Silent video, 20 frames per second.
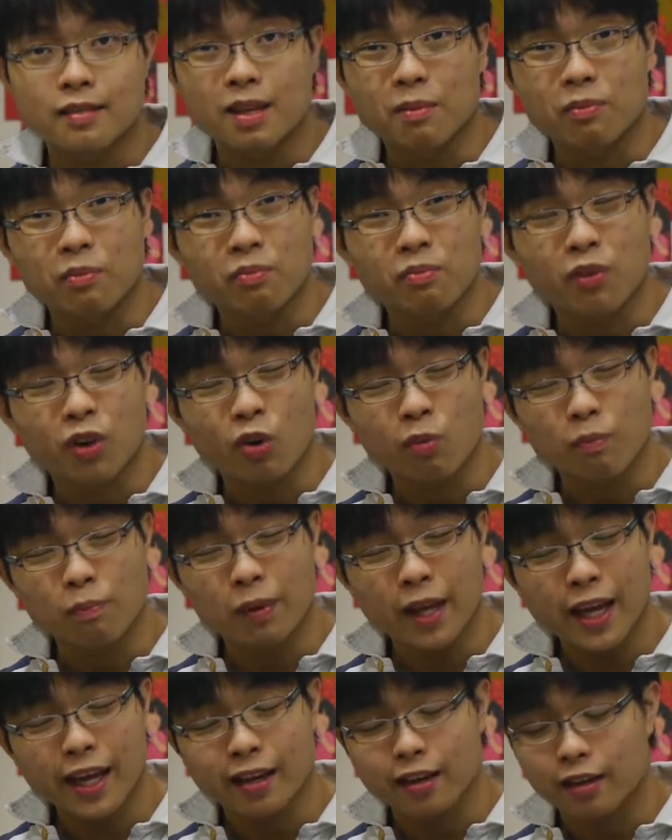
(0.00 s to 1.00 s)
tape
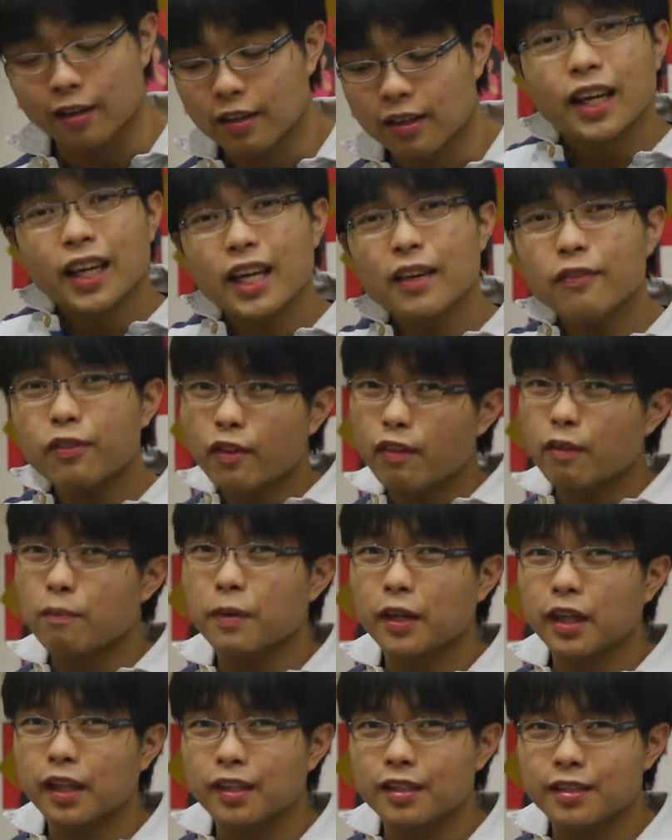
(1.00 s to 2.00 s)
player. If you have a
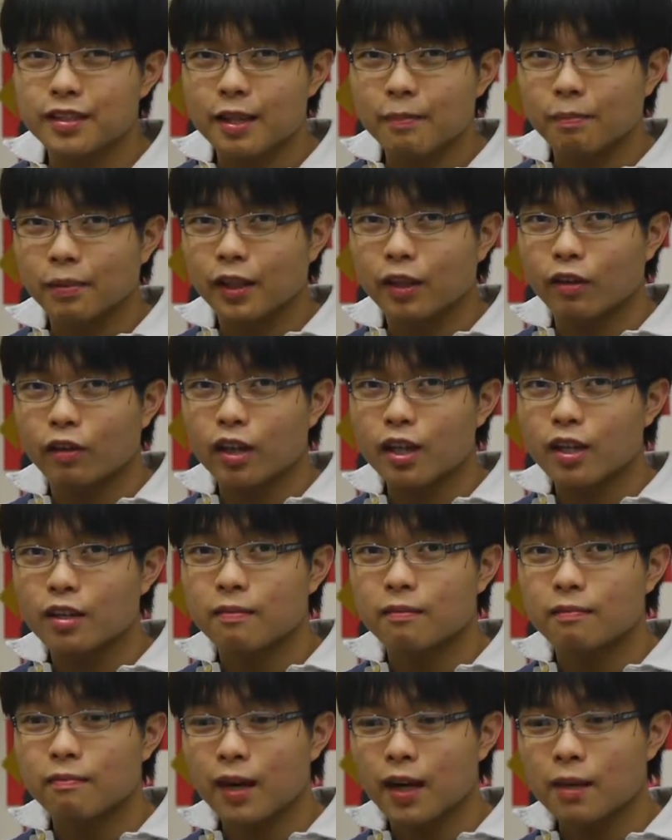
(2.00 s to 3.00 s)
bigger cassette player,
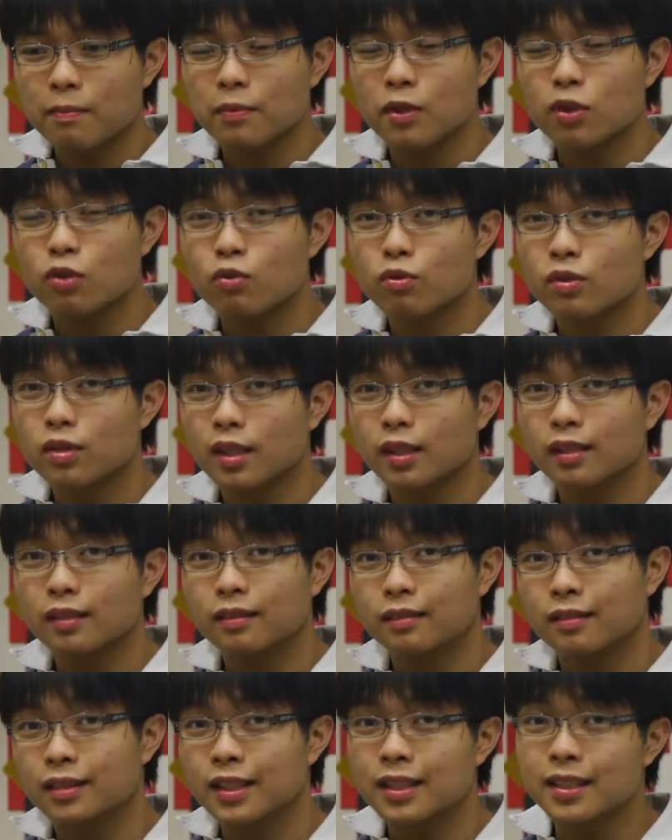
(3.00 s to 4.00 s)
it might be
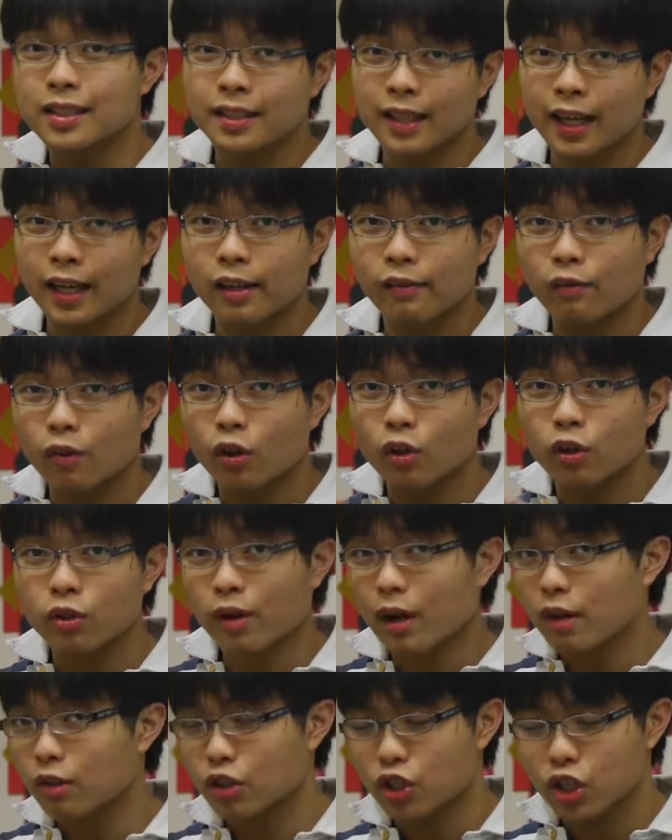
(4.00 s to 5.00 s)
using these kind of
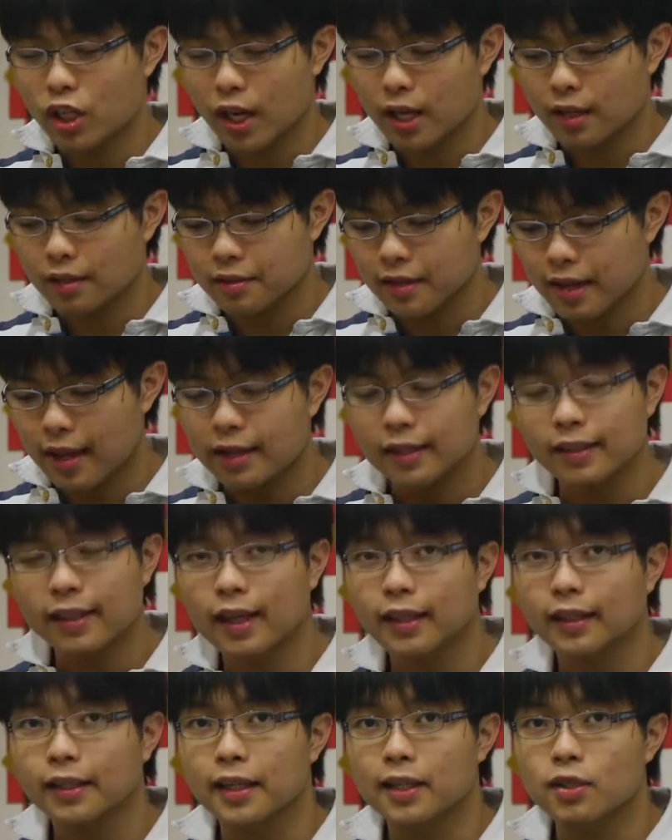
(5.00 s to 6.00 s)
audio out jacks, and in
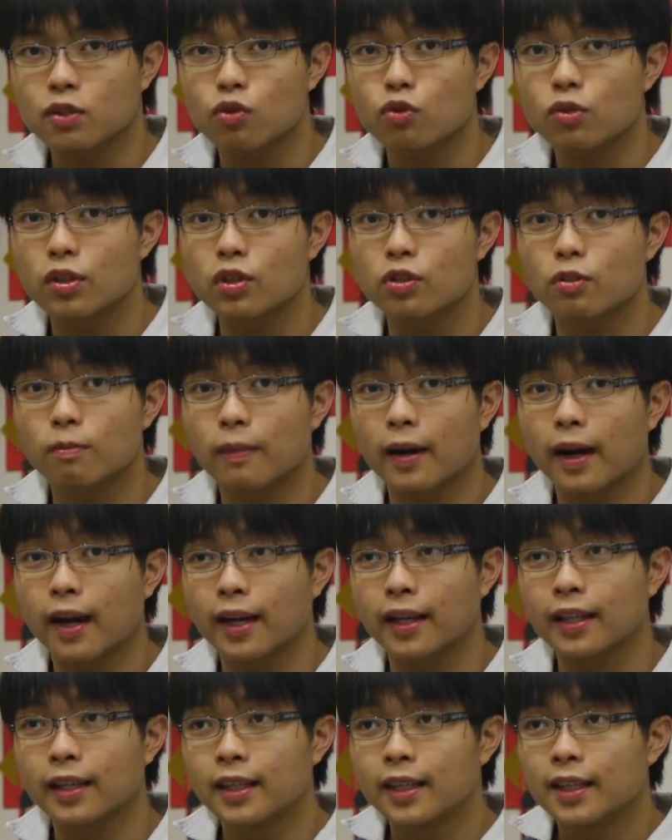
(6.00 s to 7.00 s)
that case you need to
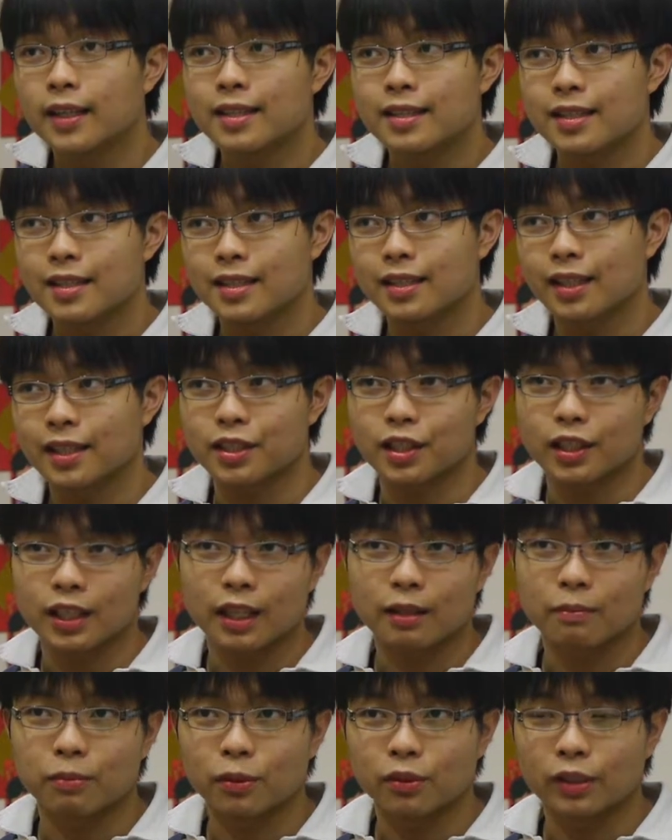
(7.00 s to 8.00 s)
buy such a
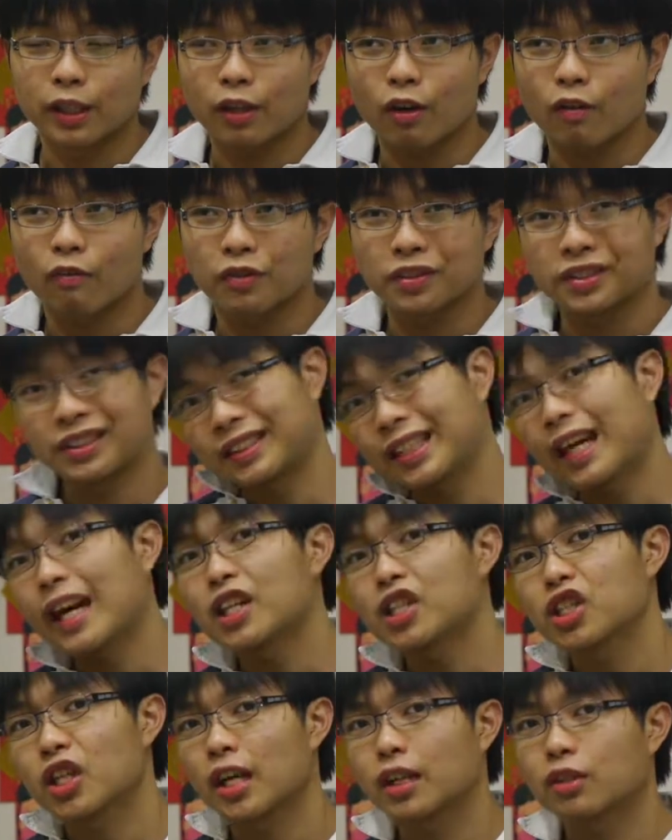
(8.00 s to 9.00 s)
cable that converts
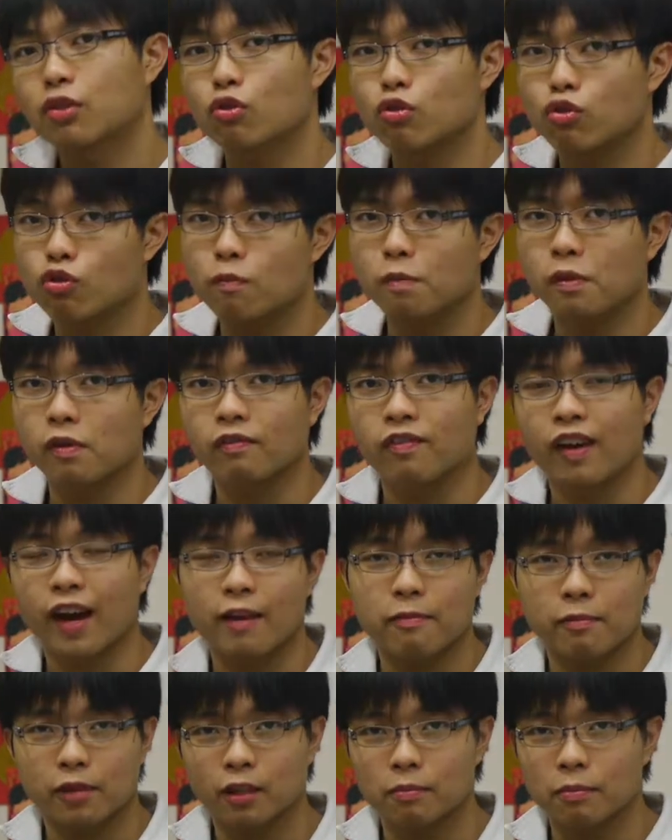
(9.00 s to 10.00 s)
that jacks to
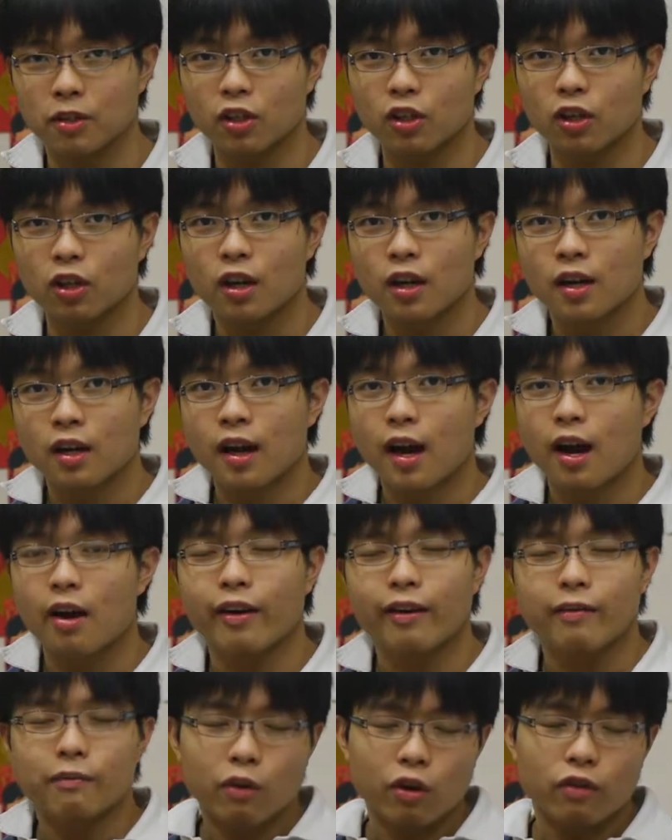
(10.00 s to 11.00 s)
3.5mm.
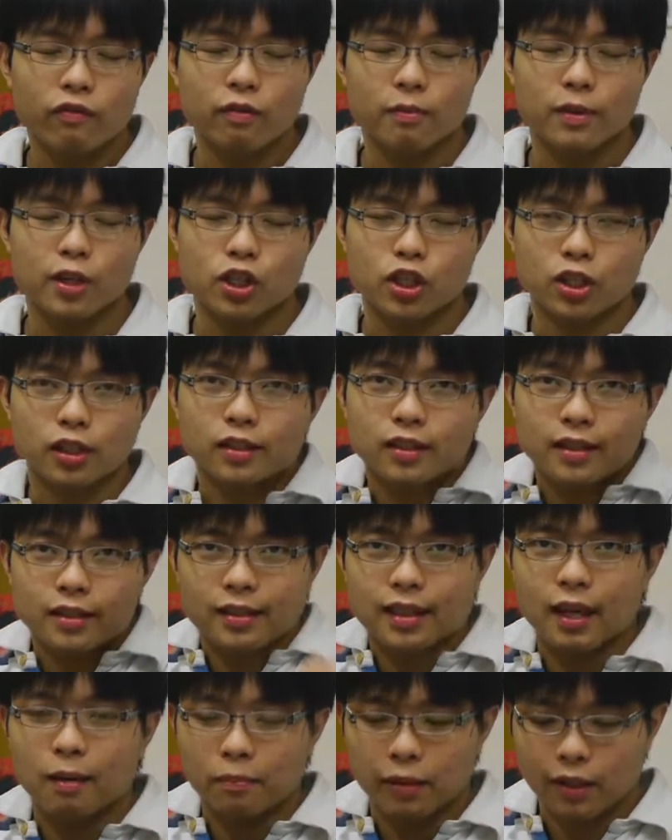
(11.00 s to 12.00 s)
I'll have more information
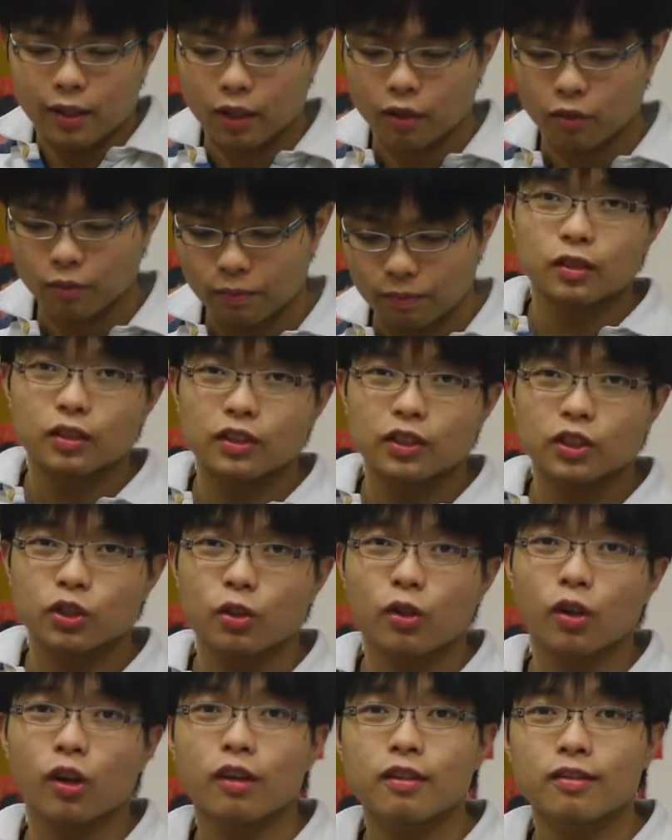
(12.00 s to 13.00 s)
down below.
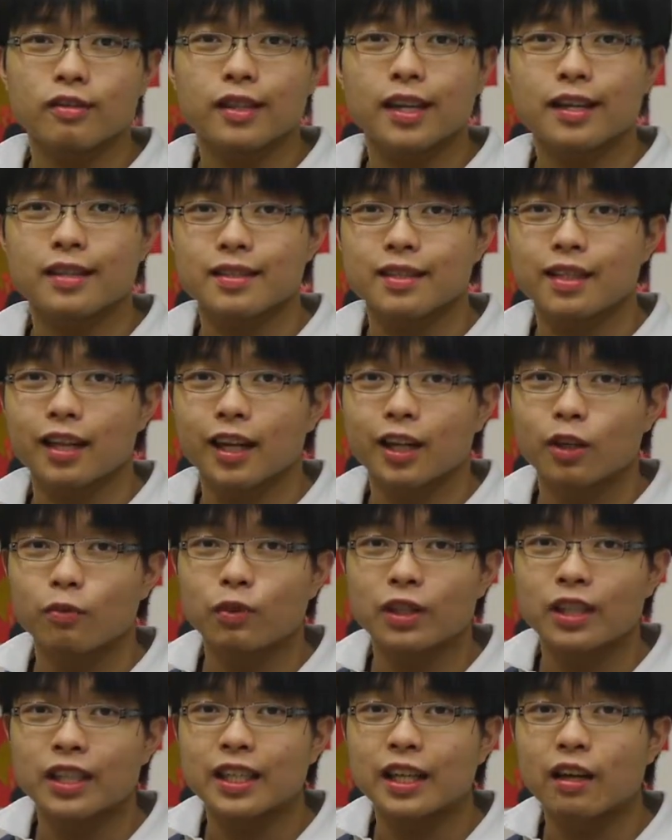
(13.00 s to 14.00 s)
So in order to get
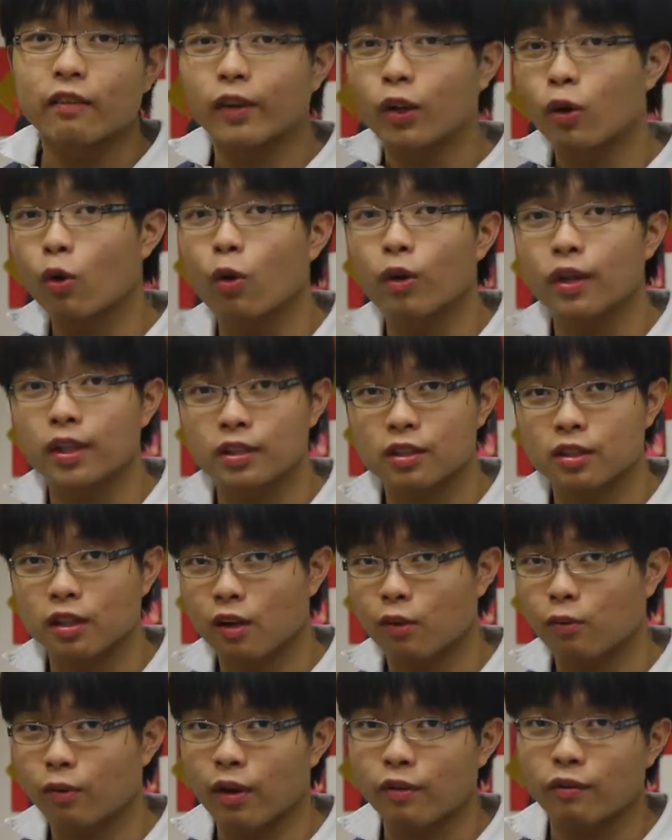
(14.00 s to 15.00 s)
started, we need a recording
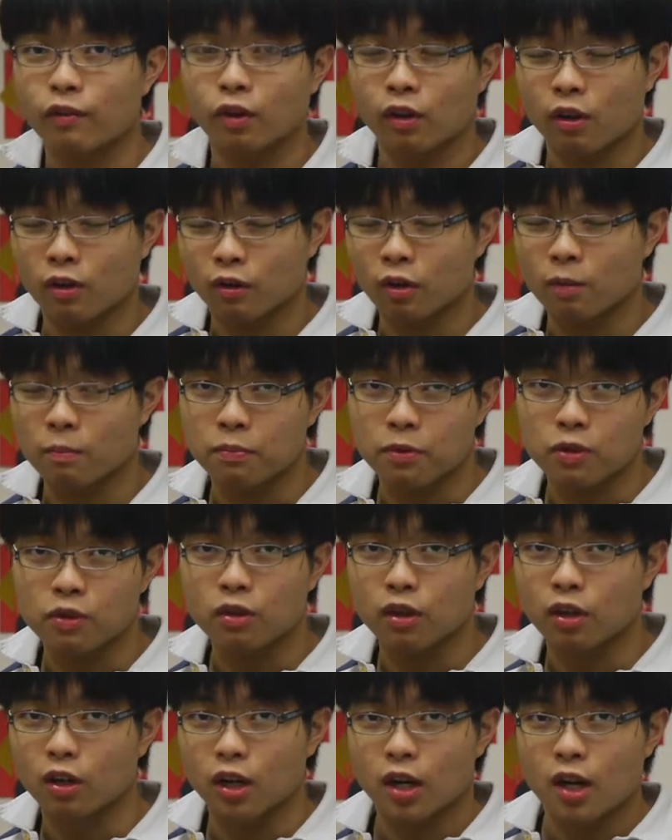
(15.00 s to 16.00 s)
software for our
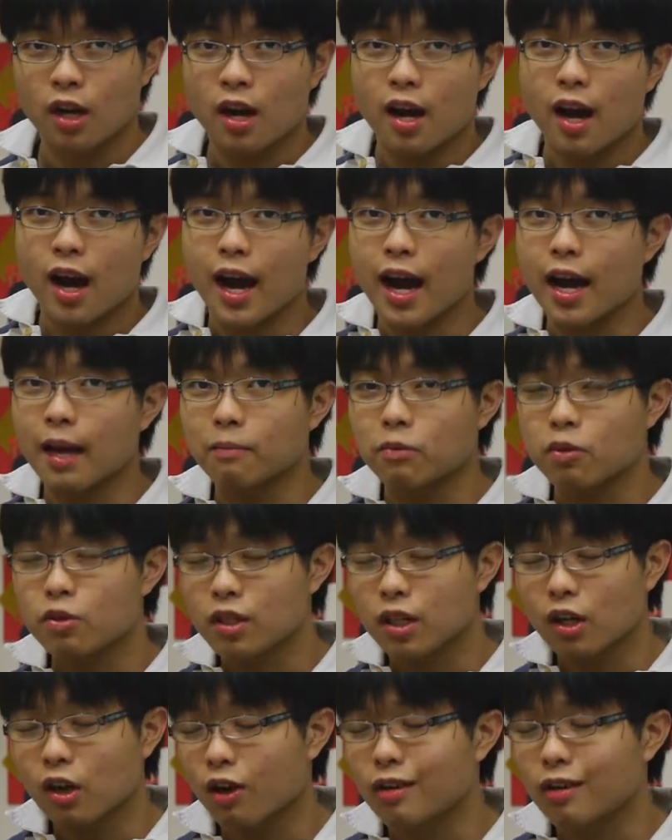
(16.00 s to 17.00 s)
computer. I'm using